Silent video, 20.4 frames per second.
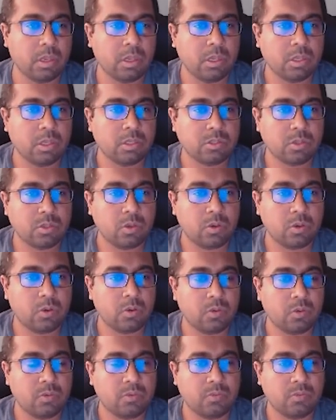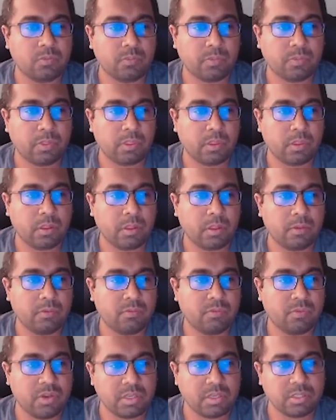So
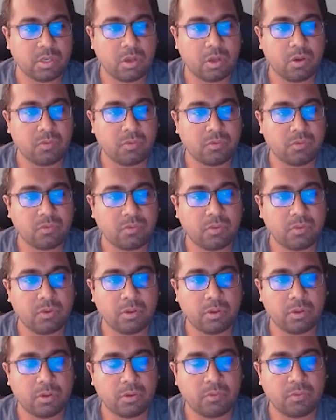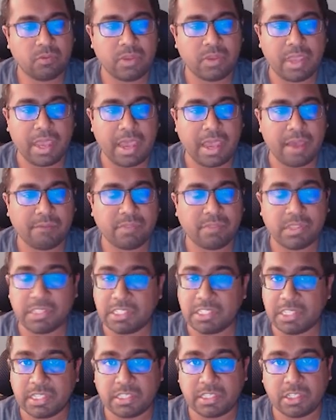first off, we have the
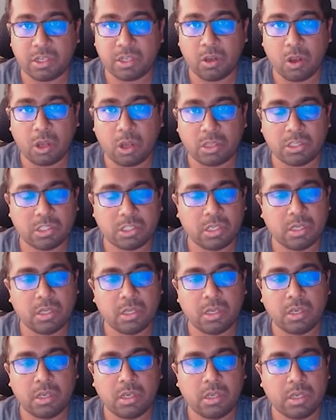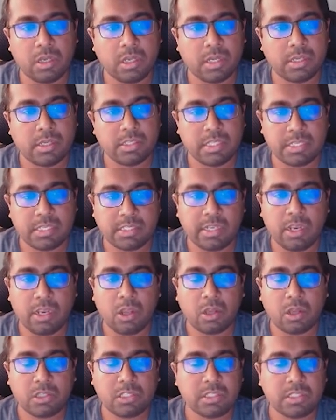GST launch. GST
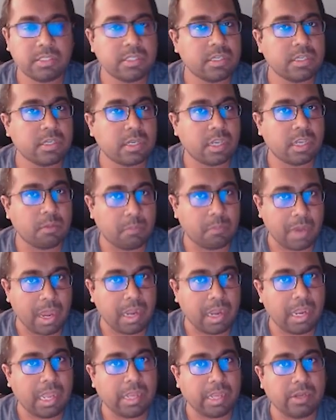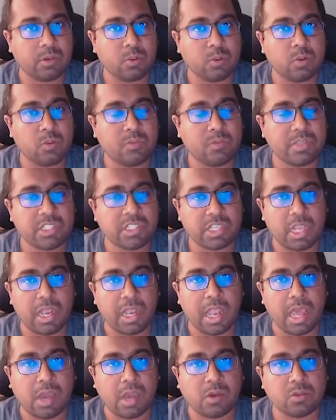launch is a command line tool which
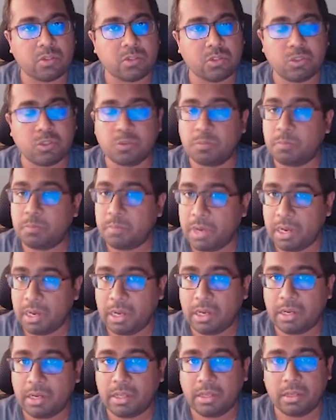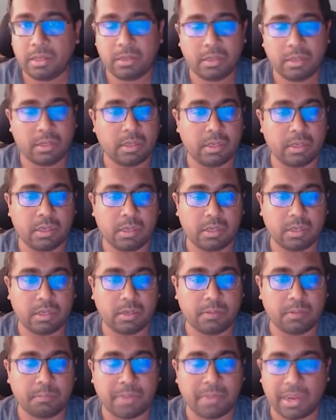allows to build
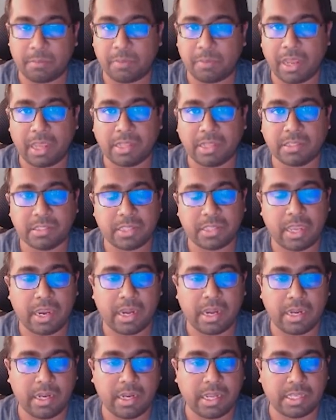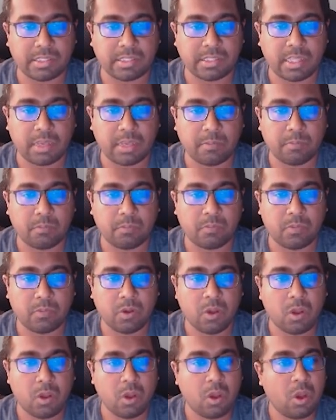pipelines and test them
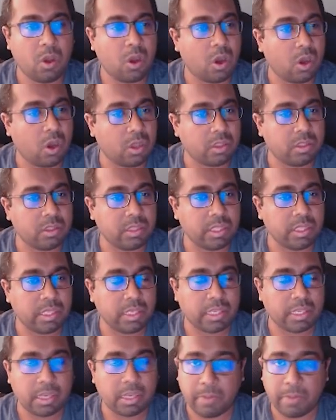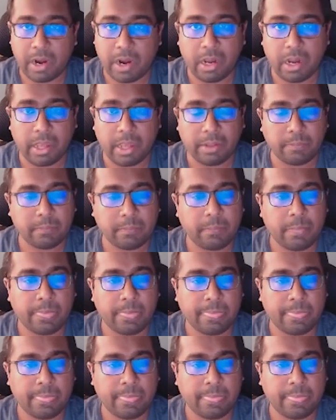on the command line.